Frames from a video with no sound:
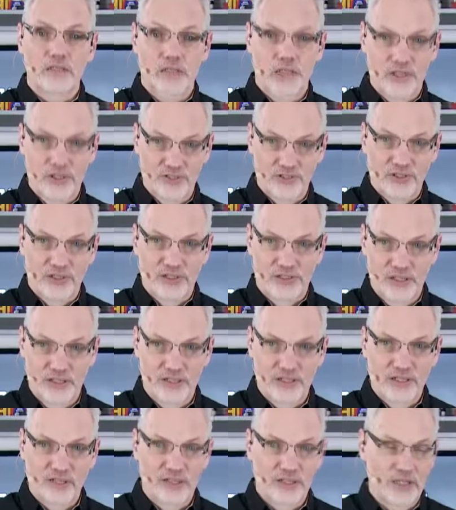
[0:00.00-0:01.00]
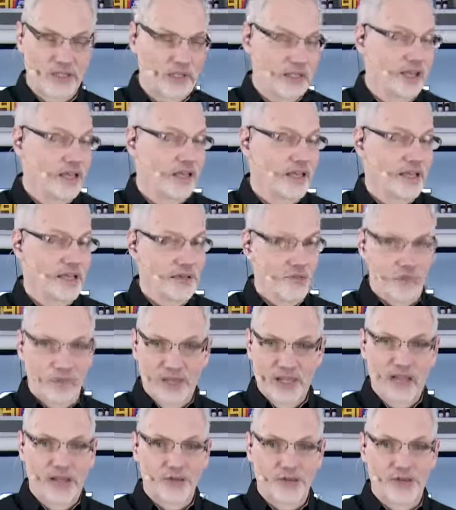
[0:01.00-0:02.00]
easily and cleanly
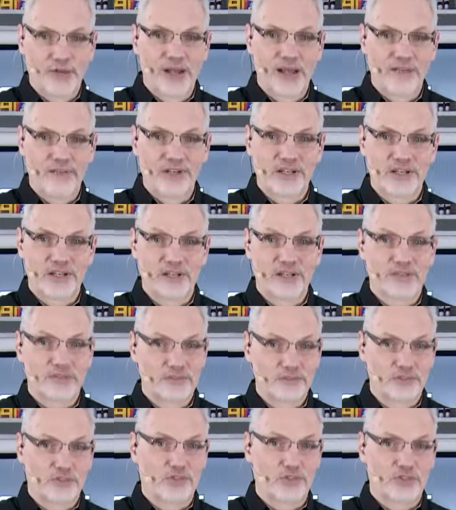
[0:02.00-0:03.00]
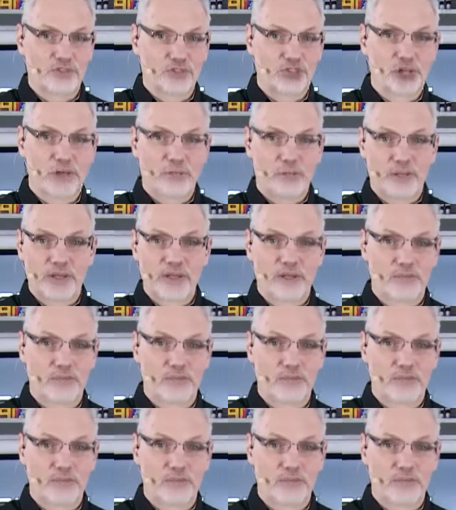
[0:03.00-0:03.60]
without you having to sort of jump in